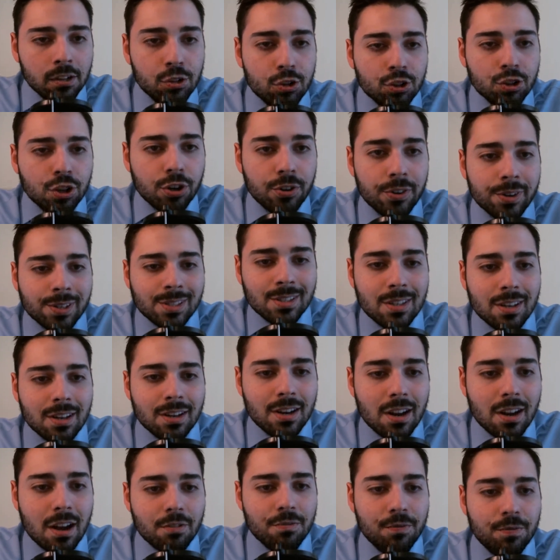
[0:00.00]
curiously
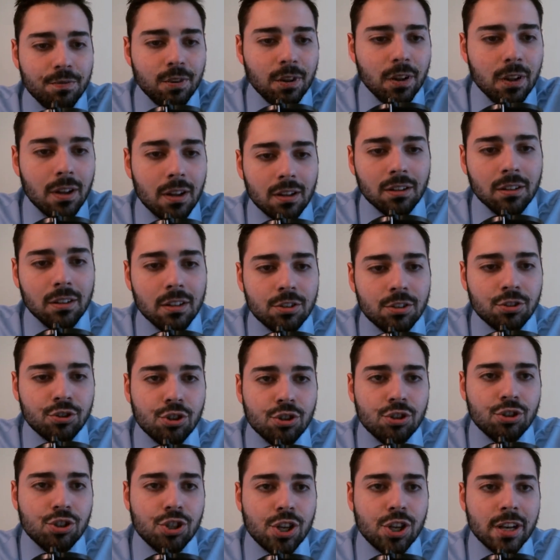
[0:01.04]
enough, let's
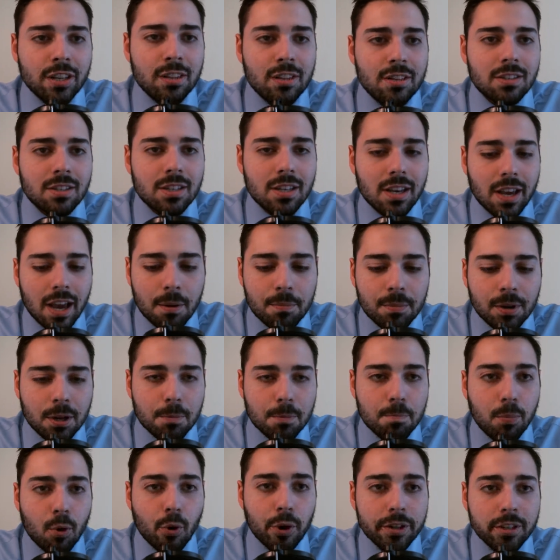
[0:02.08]
just check to see how many
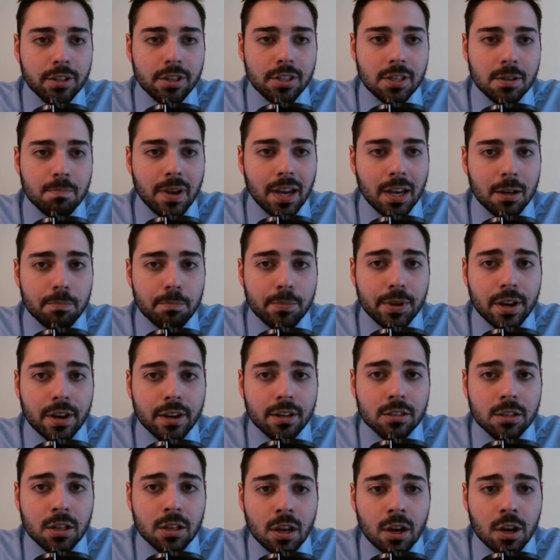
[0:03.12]
points he made,
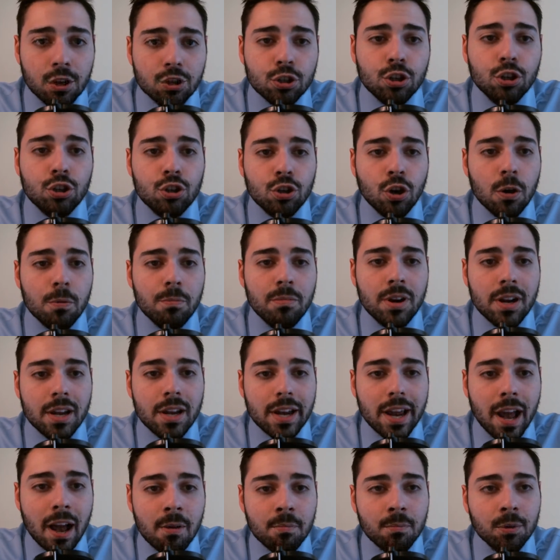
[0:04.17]
because determining
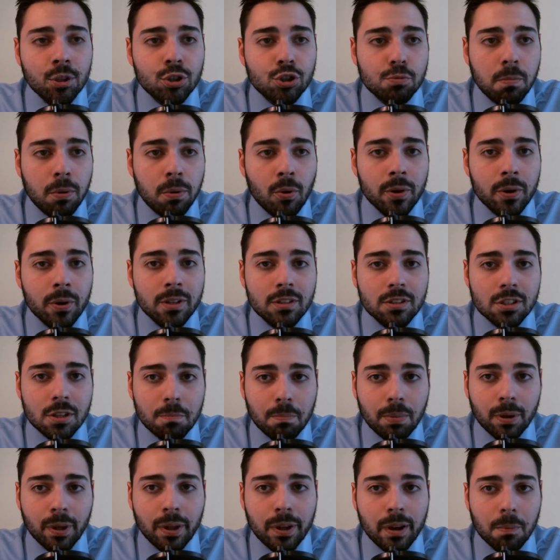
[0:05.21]
how much points the
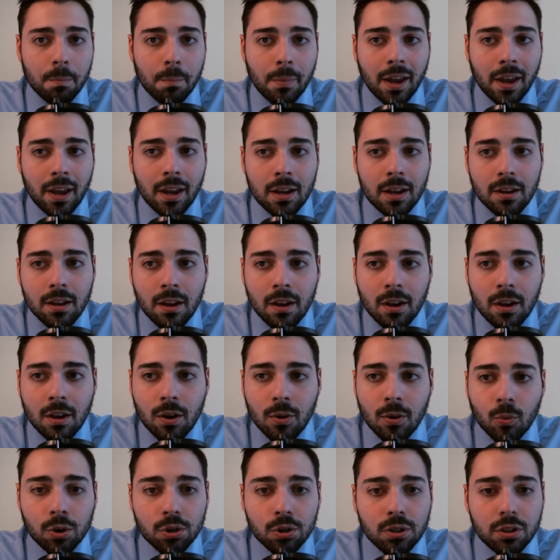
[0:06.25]
player made
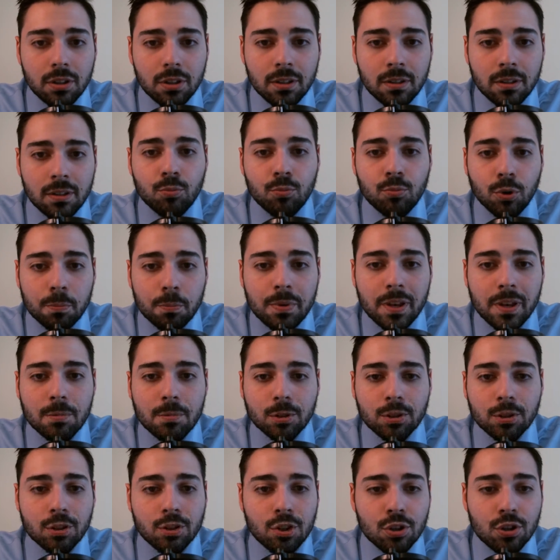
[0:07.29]
will be
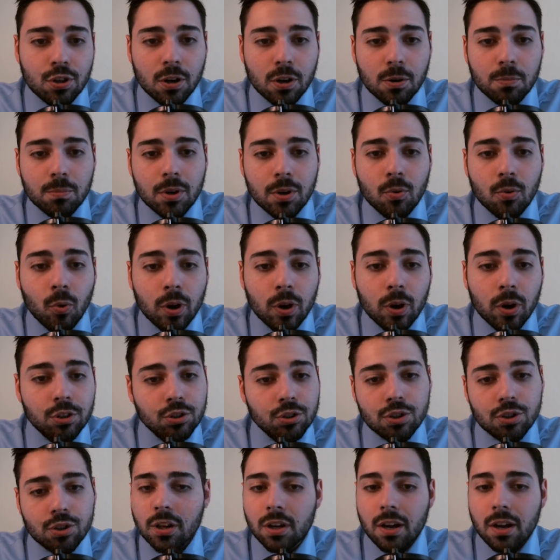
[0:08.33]
able to determine what
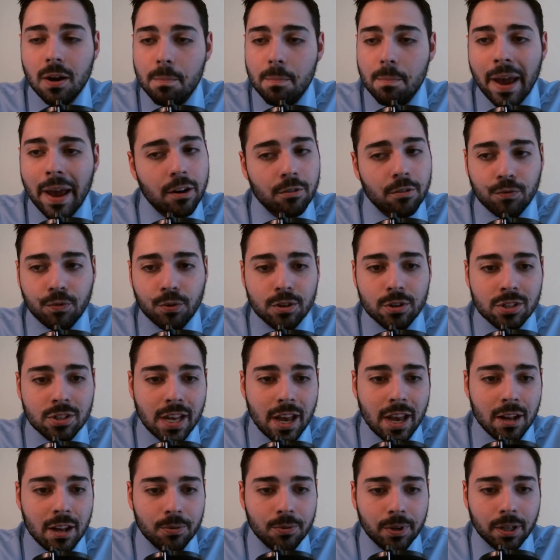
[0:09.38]
he's going to command for
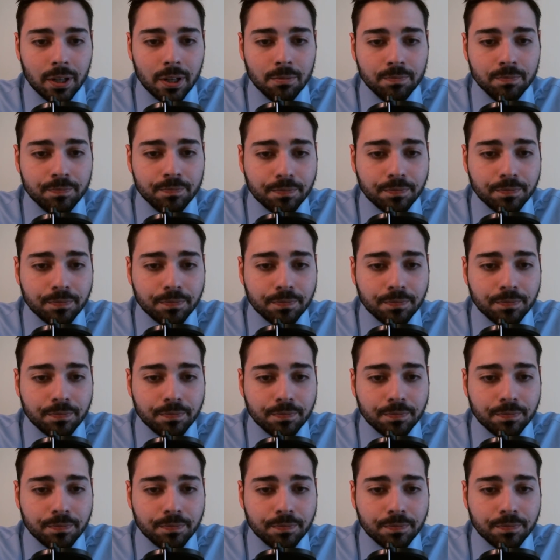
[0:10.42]
salary.